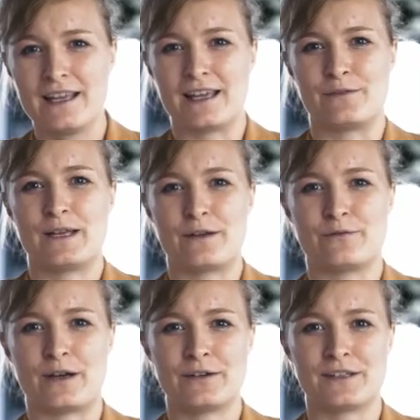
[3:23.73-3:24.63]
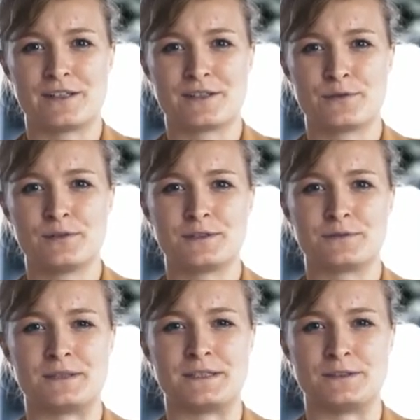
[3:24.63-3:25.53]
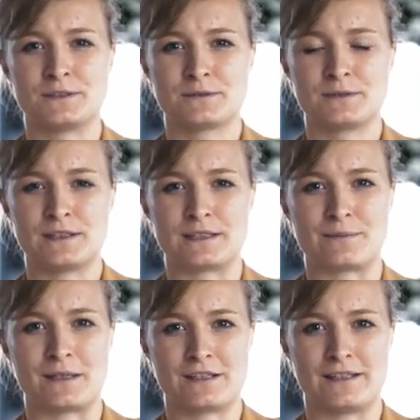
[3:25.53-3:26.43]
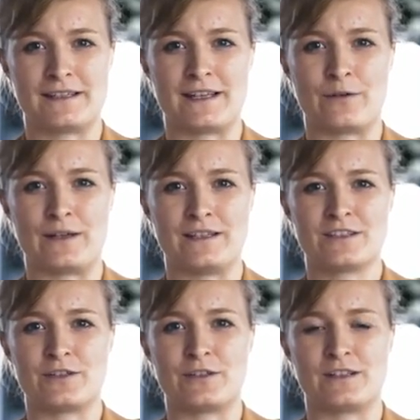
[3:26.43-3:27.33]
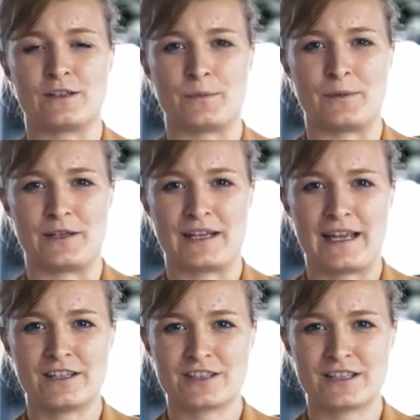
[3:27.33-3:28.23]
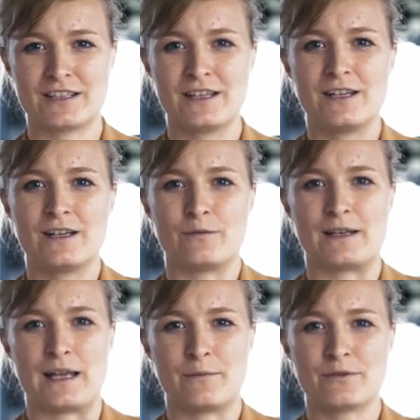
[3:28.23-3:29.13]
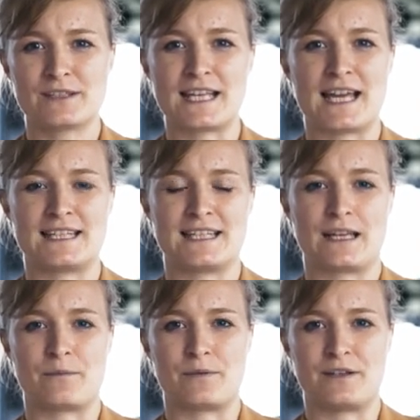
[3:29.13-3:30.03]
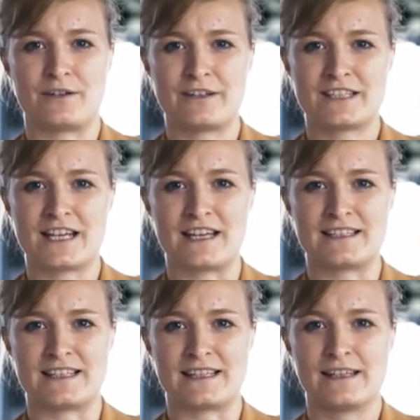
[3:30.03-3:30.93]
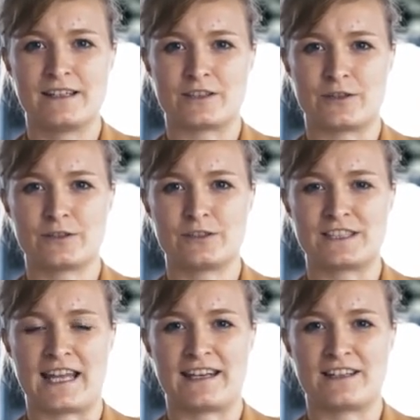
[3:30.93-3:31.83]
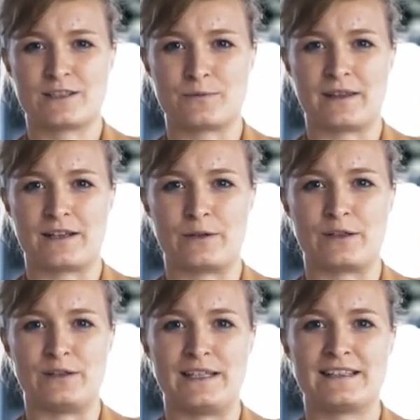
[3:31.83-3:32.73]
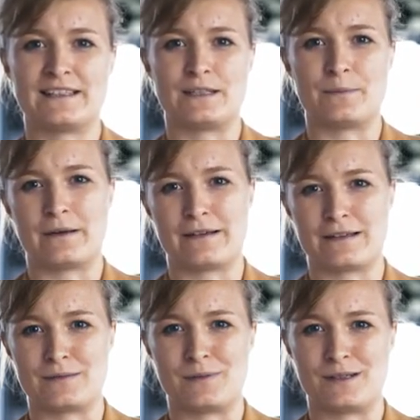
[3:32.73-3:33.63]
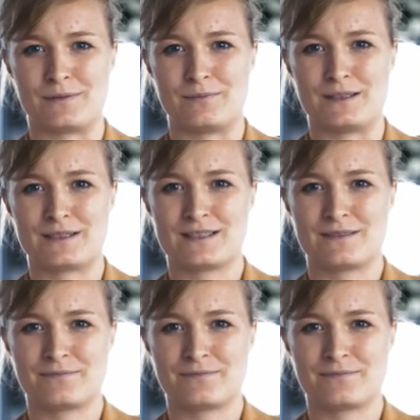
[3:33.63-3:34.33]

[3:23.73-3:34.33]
And we have found that this tool is very useful, especially in our internal communication, when emphasizing and prioritizing social standards with our colleagues in the buying departments.